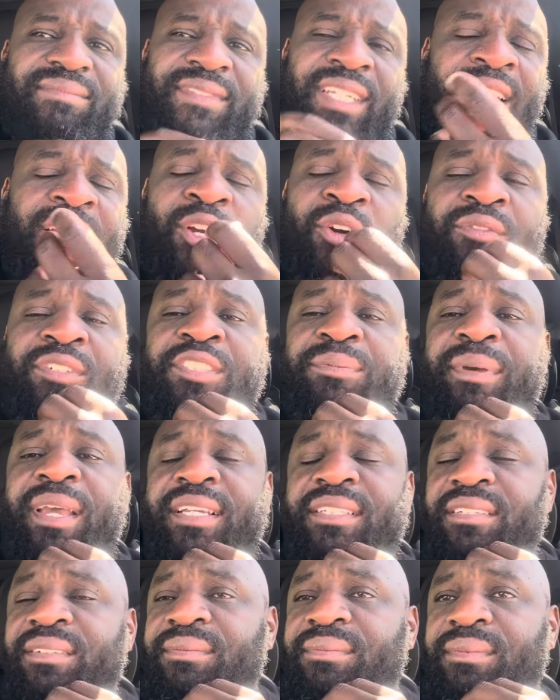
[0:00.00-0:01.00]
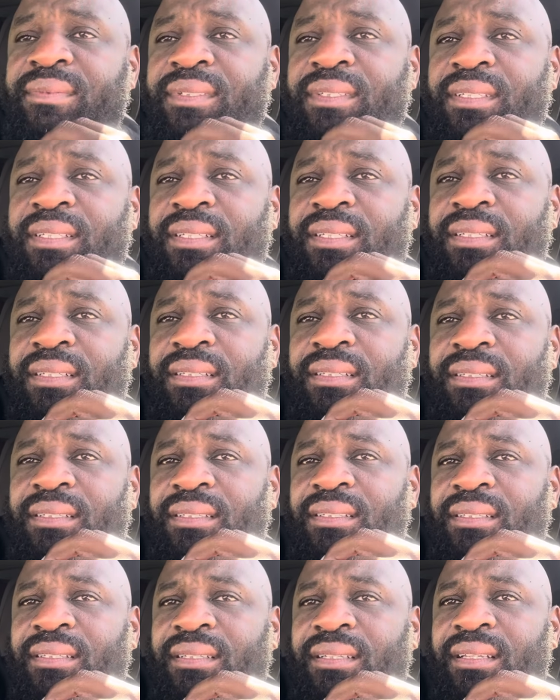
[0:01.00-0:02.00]
I don't respect
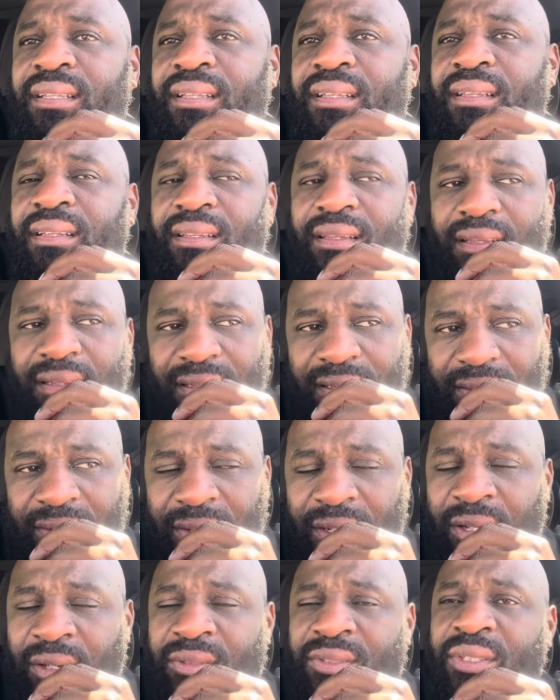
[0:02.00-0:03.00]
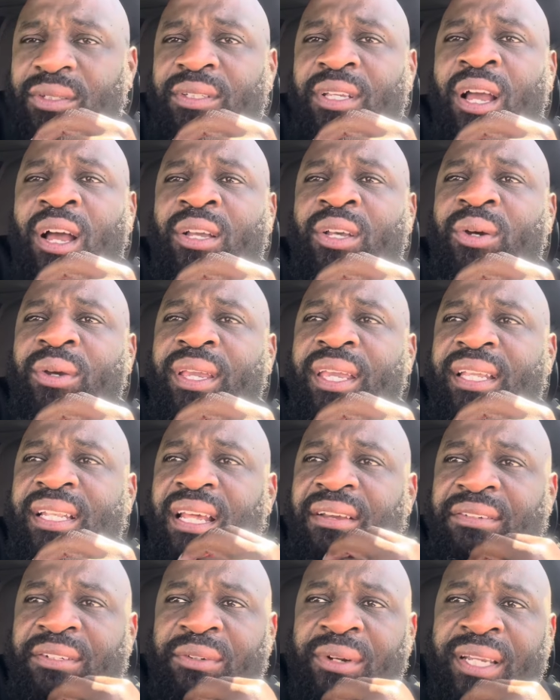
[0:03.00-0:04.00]
him. You know, so y'all go ahead and
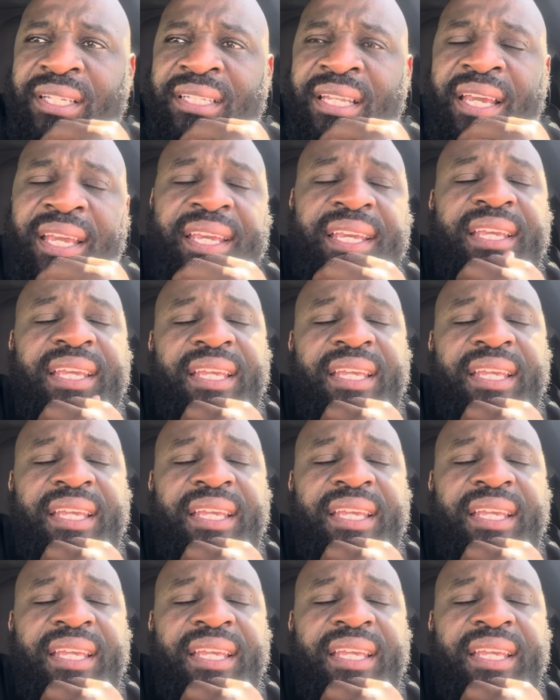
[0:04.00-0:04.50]
have a great day.